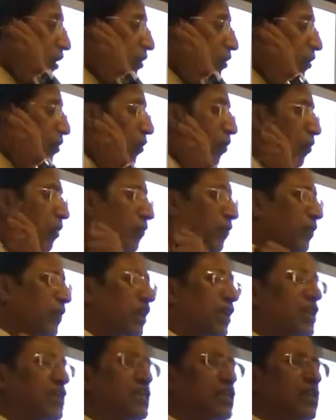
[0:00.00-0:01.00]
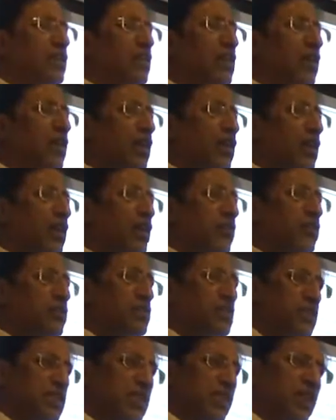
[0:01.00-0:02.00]
the notification, if you
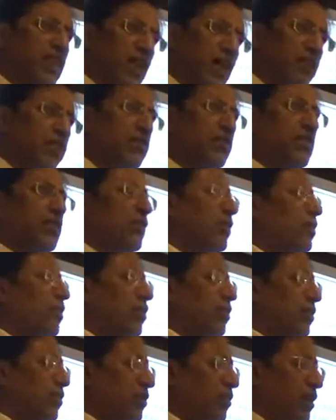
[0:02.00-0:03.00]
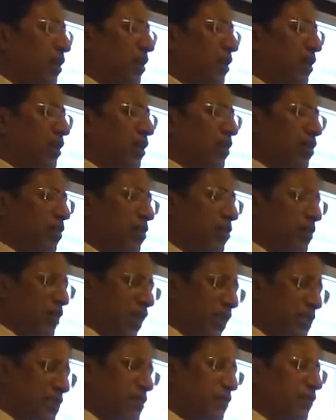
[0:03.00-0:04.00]
see the draft, the
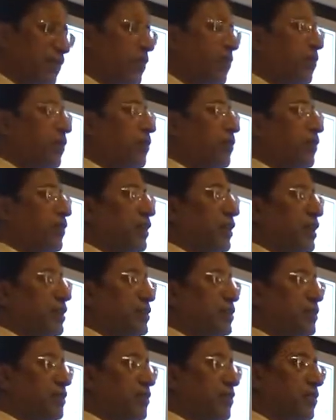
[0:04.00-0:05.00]
text of the notification,